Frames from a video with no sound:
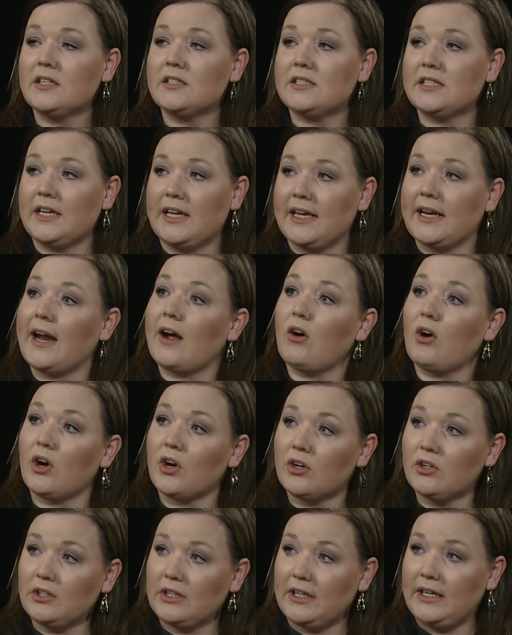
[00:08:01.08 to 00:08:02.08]
to get out
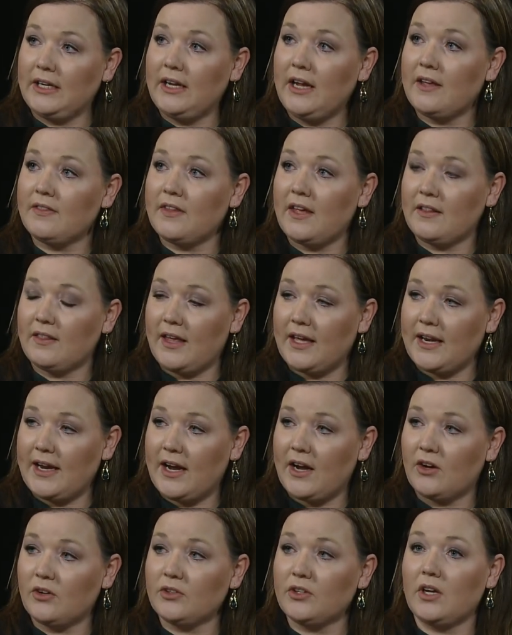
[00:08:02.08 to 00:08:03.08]
early, and they let
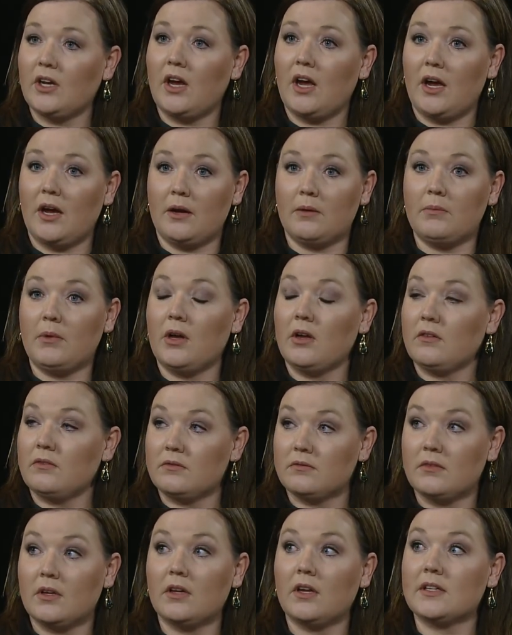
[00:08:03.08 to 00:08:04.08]
out
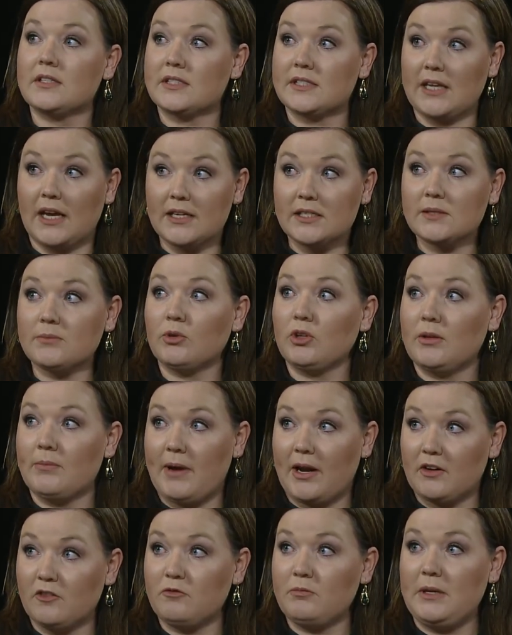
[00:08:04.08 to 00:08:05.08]
a sizable
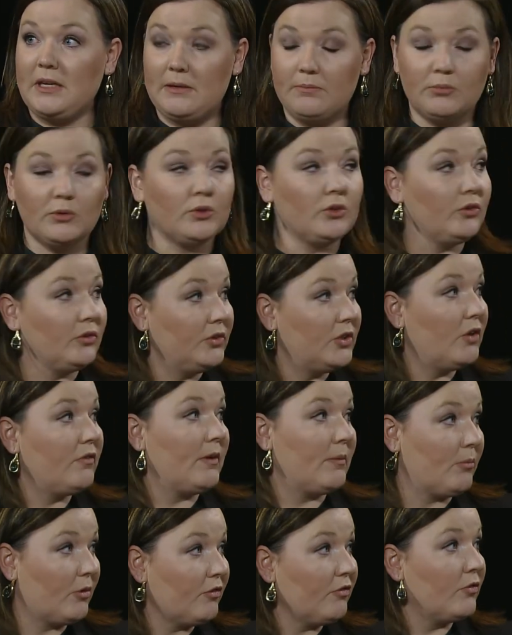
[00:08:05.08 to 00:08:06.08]
amount of people
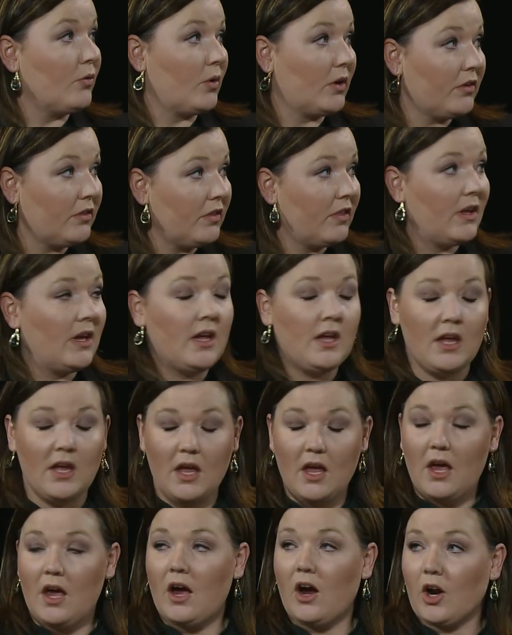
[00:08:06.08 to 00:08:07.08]
November 4th.
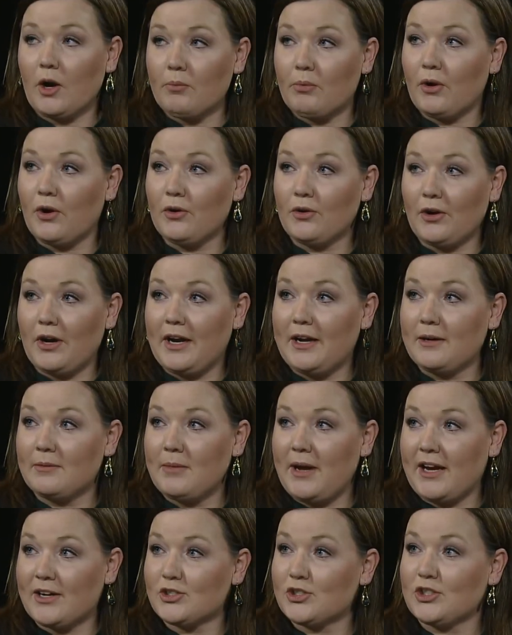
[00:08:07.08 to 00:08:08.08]
Our
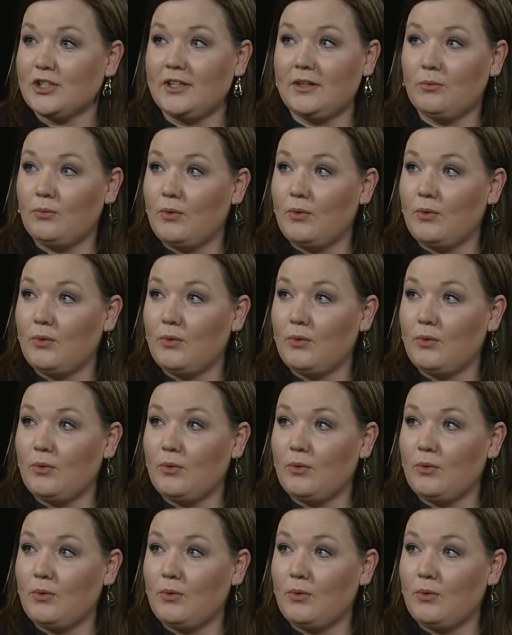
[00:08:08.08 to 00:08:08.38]
program actually